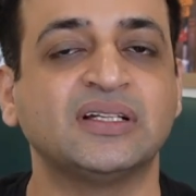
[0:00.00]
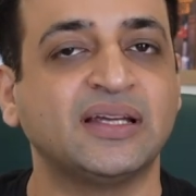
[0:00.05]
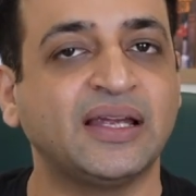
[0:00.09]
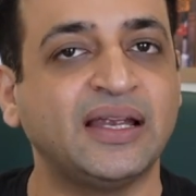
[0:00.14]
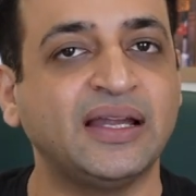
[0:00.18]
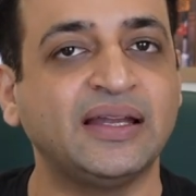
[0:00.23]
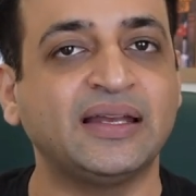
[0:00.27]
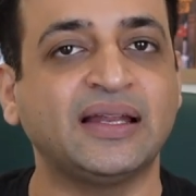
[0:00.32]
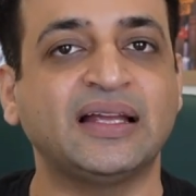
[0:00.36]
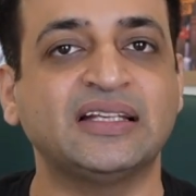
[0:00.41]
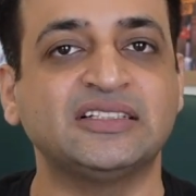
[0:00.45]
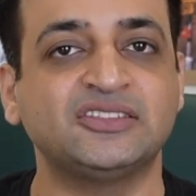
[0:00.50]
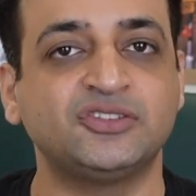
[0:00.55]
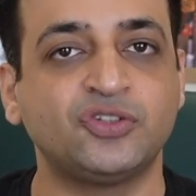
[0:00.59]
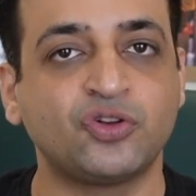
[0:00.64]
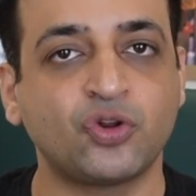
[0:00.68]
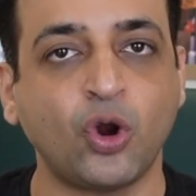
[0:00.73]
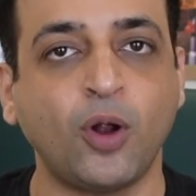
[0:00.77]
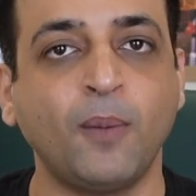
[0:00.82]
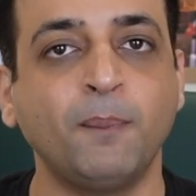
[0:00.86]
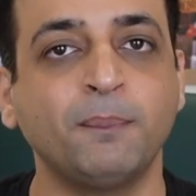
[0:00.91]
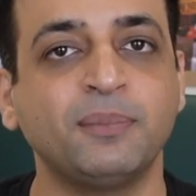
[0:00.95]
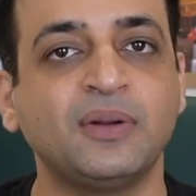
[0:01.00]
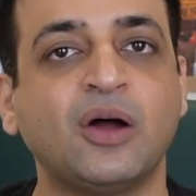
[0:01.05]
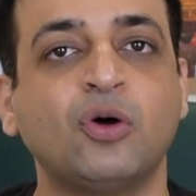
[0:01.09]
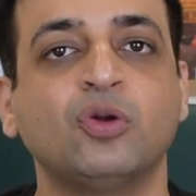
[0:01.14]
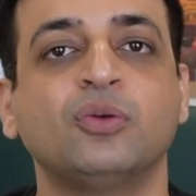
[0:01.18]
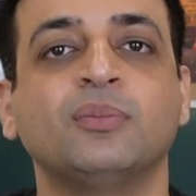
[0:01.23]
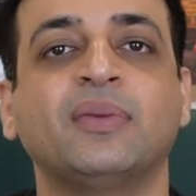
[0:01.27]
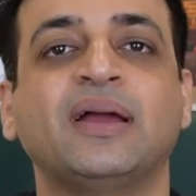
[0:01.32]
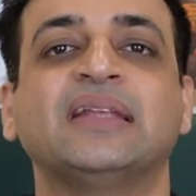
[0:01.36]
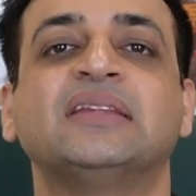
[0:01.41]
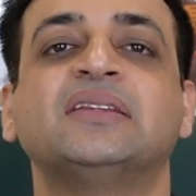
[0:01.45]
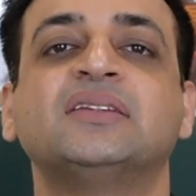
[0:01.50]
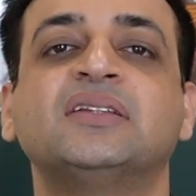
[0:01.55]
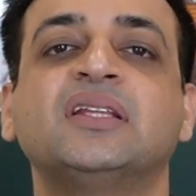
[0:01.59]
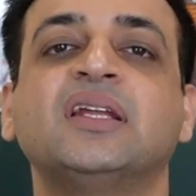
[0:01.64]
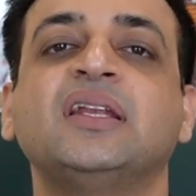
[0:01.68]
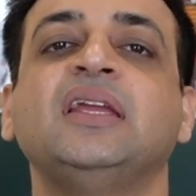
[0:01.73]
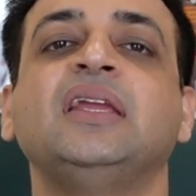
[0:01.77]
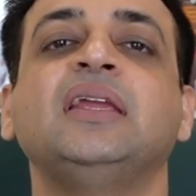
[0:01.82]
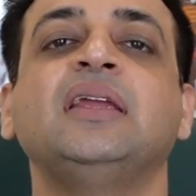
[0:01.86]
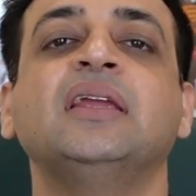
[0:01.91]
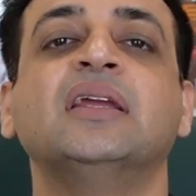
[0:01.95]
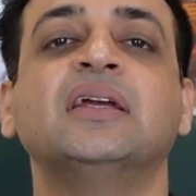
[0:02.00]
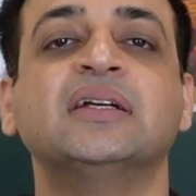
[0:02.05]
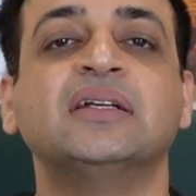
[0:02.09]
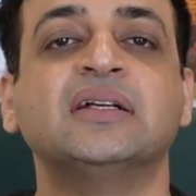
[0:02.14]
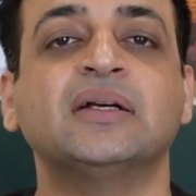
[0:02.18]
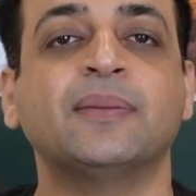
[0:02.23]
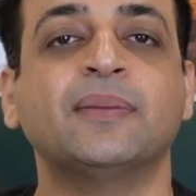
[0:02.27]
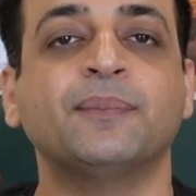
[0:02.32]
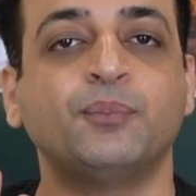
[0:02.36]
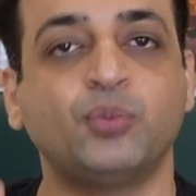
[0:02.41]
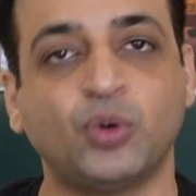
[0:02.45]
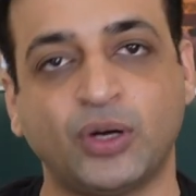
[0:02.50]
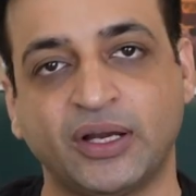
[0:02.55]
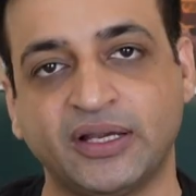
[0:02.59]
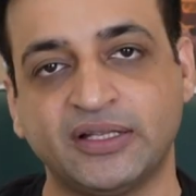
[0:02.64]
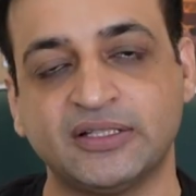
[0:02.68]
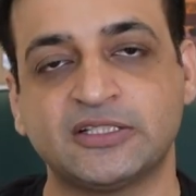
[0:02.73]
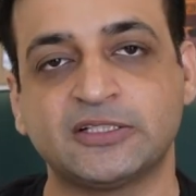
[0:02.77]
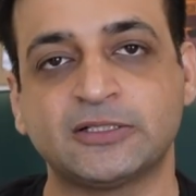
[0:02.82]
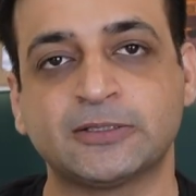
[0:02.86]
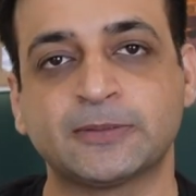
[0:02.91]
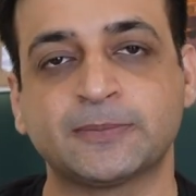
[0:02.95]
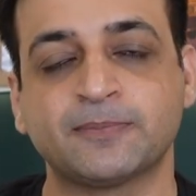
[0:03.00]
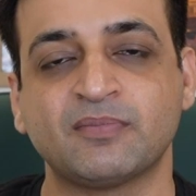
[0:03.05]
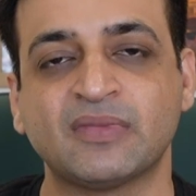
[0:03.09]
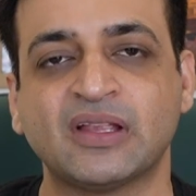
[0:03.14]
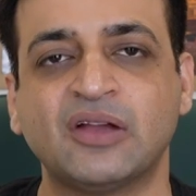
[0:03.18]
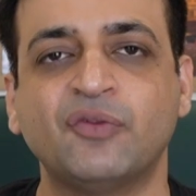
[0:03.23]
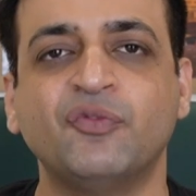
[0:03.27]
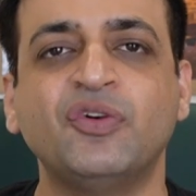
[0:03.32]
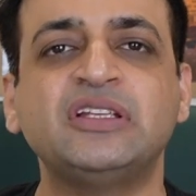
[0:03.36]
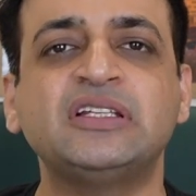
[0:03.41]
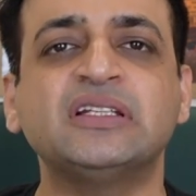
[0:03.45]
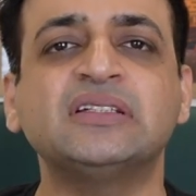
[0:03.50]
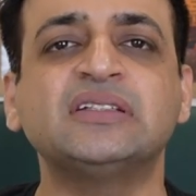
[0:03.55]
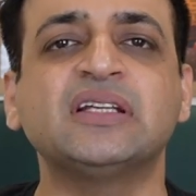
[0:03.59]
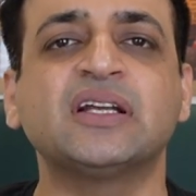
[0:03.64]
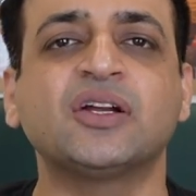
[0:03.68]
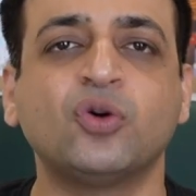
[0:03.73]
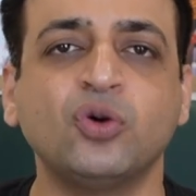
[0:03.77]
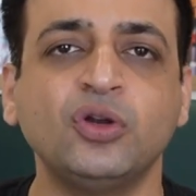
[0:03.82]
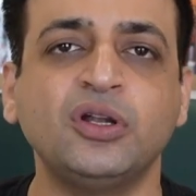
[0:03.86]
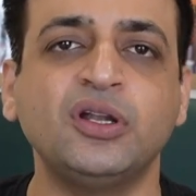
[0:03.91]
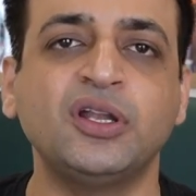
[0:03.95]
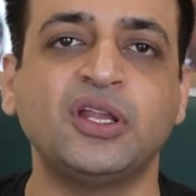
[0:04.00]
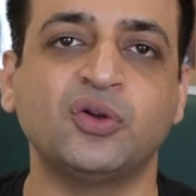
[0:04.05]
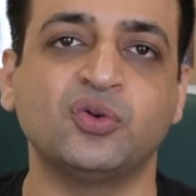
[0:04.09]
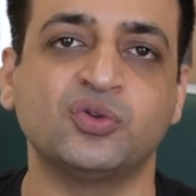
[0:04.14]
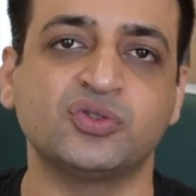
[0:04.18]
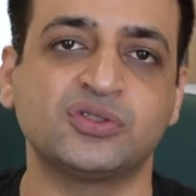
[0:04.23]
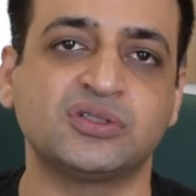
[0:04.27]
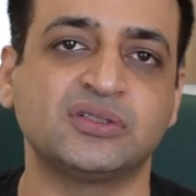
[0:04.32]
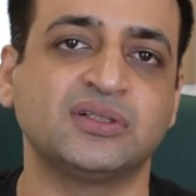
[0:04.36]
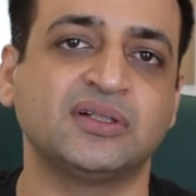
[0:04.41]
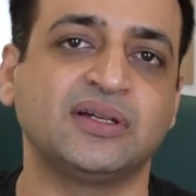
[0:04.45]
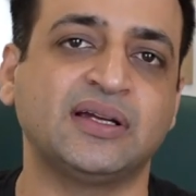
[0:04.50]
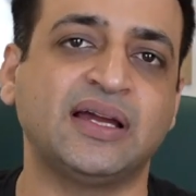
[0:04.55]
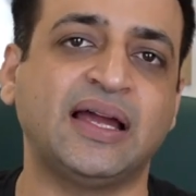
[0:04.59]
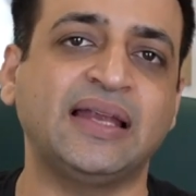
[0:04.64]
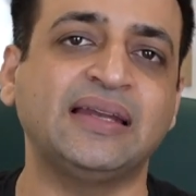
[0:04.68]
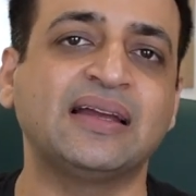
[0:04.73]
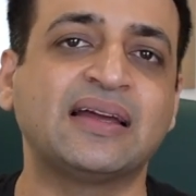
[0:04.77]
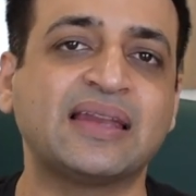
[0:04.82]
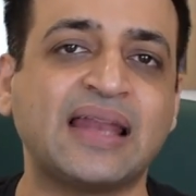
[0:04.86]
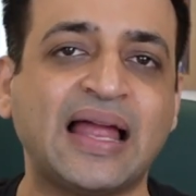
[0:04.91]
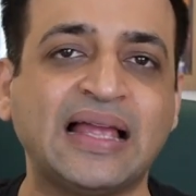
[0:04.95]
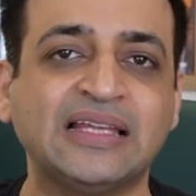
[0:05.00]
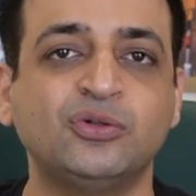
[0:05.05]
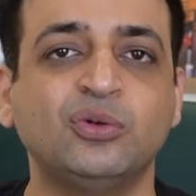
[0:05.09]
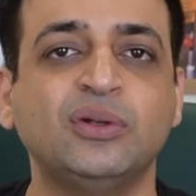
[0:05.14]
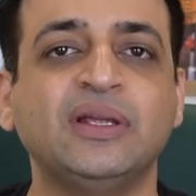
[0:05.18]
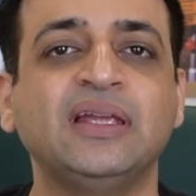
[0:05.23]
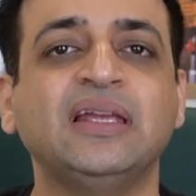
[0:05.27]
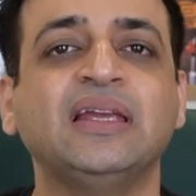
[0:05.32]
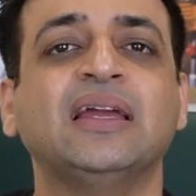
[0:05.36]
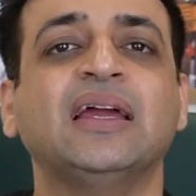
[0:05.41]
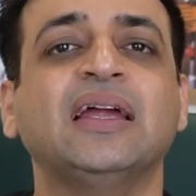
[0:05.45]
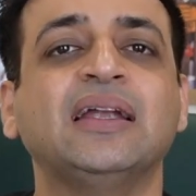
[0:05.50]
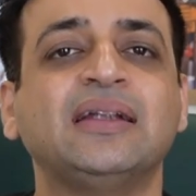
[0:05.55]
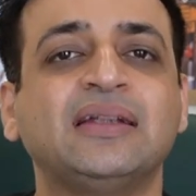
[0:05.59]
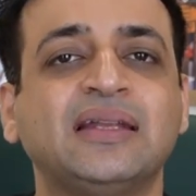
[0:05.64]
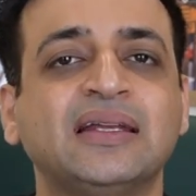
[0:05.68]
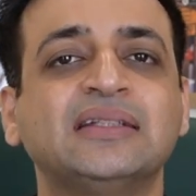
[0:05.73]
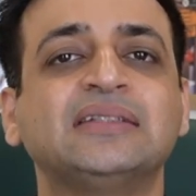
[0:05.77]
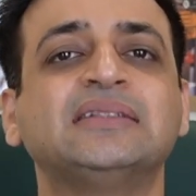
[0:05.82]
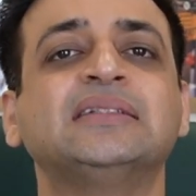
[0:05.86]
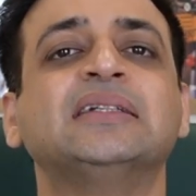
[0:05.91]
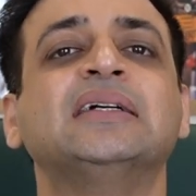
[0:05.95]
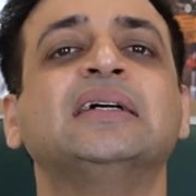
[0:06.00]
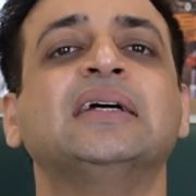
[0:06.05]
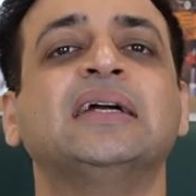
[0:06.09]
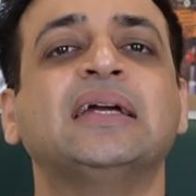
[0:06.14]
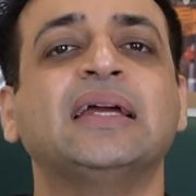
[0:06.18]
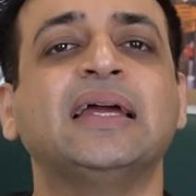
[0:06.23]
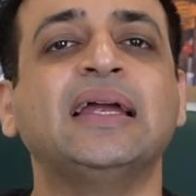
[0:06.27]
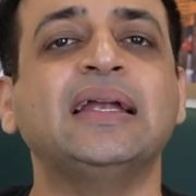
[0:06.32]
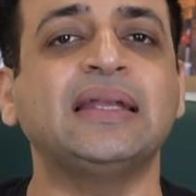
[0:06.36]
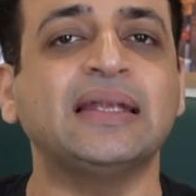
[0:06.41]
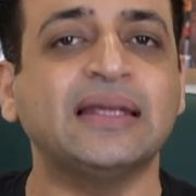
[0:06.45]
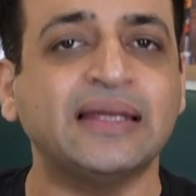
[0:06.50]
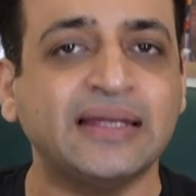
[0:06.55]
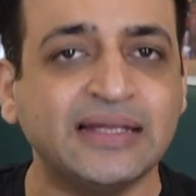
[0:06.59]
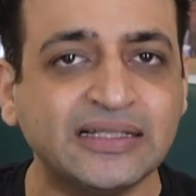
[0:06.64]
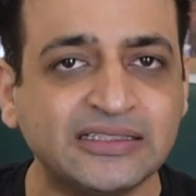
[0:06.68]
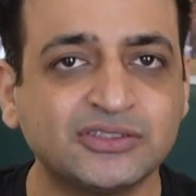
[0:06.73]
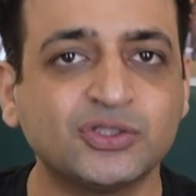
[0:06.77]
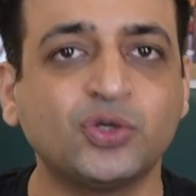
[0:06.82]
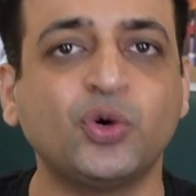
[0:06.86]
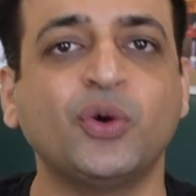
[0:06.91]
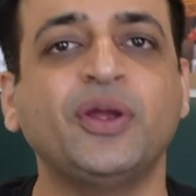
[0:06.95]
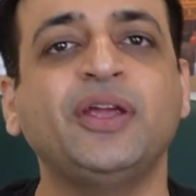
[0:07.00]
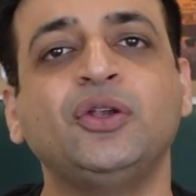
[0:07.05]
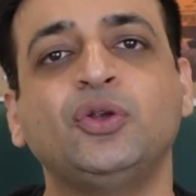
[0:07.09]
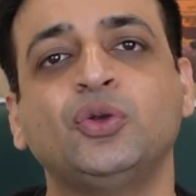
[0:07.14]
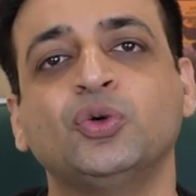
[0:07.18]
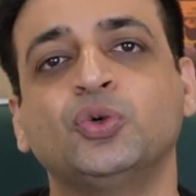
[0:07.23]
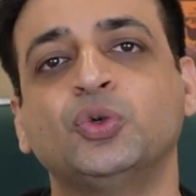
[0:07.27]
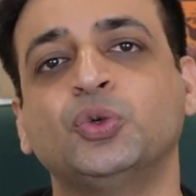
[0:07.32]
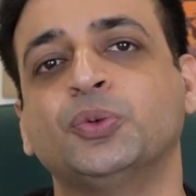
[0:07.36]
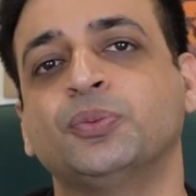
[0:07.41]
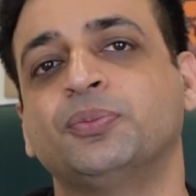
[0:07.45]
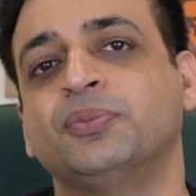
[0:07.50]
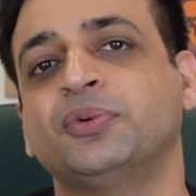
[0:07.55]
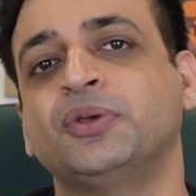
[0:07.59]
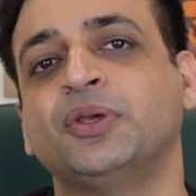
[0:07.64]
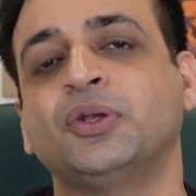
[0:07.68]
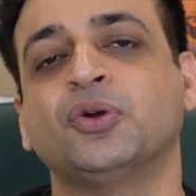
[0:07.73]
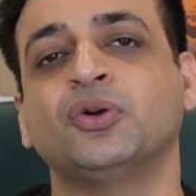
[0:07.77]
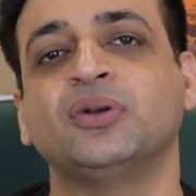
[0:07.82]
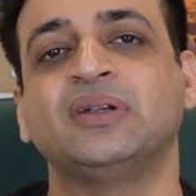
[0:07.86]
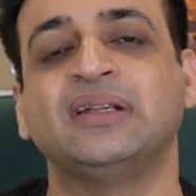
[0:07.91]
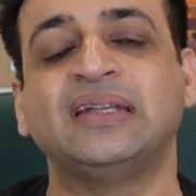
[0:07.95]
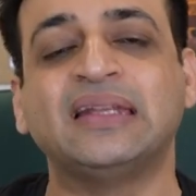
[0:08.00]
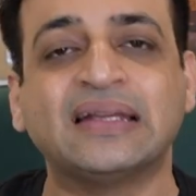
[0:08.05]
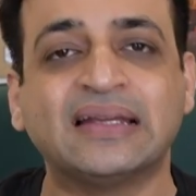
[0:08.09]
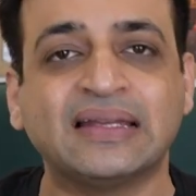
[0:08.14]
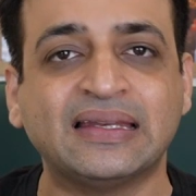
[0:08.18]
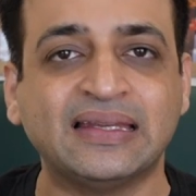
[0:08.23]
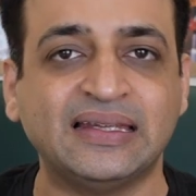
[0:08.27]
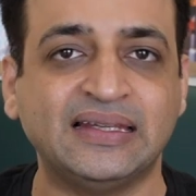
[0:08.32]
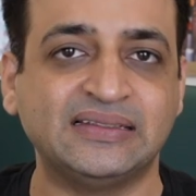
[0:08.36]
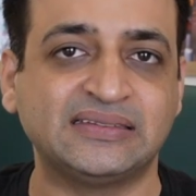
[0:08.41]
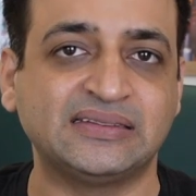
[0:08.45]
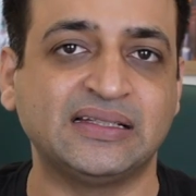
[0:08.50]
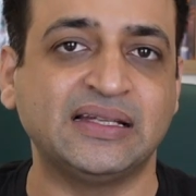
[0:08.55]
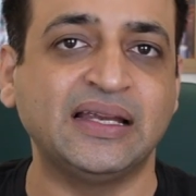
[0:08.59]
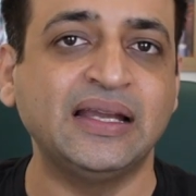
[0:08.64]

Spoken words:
It has dropped down by 3 points, which is a good news, and gradually it is going to, you know, decrease.